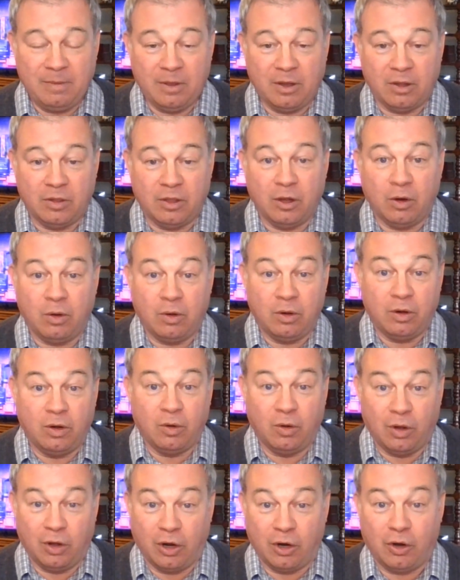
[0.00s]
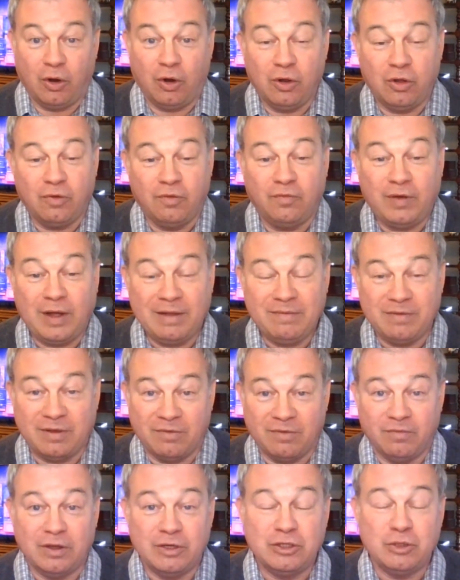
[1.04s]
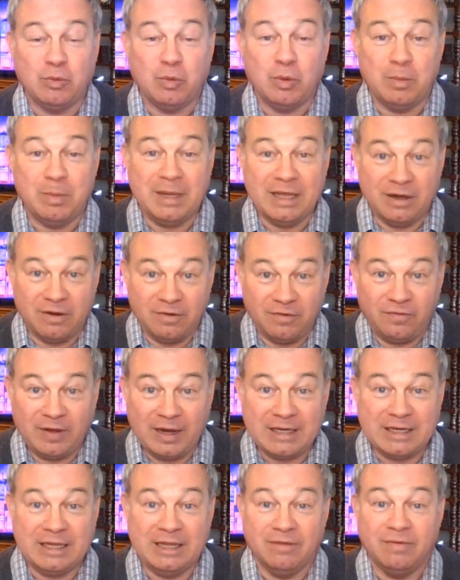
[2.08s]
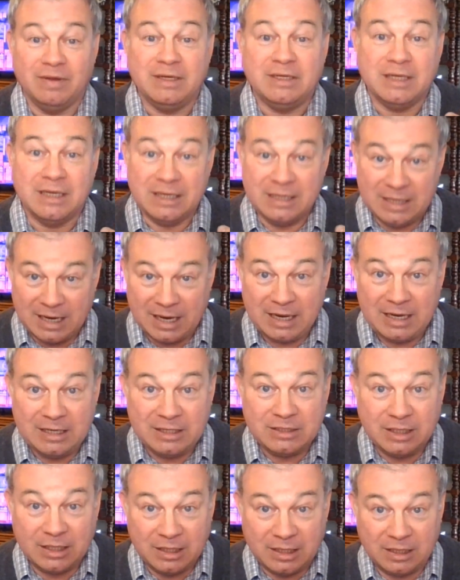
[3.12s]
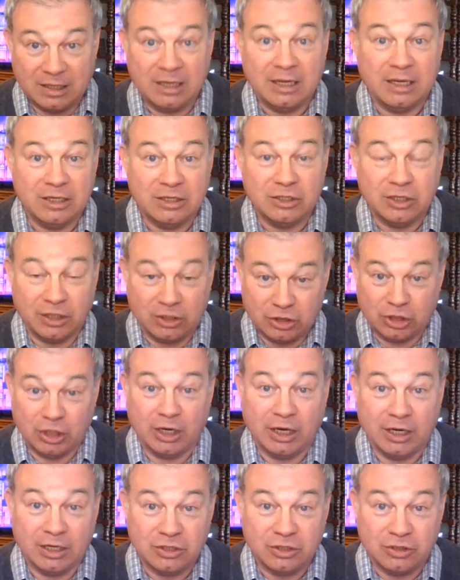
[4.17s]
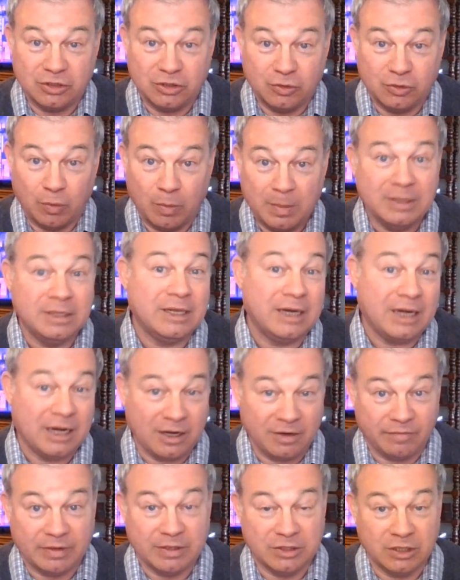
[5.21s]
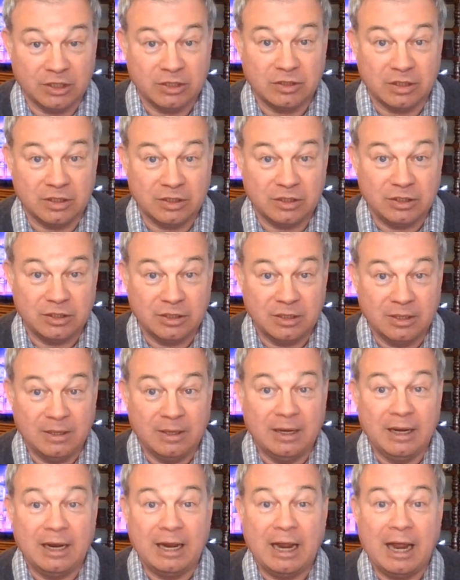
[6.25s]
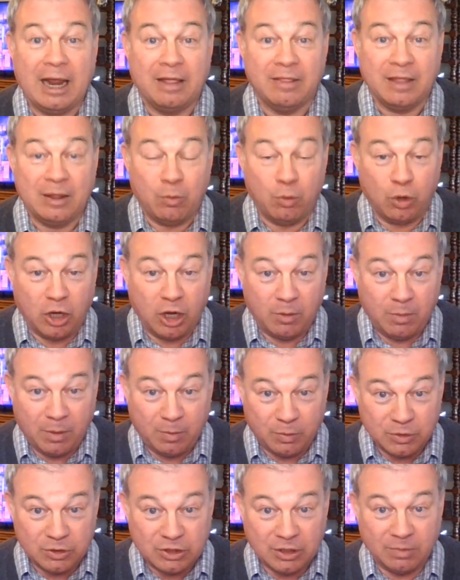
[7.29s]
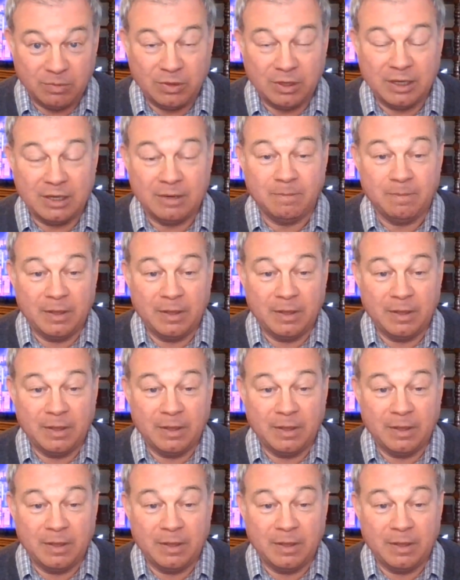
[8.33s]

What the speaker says: that an Article 5 convention would be, in effect, giving today's elites a chance to amend it out of existence. And they will come up with something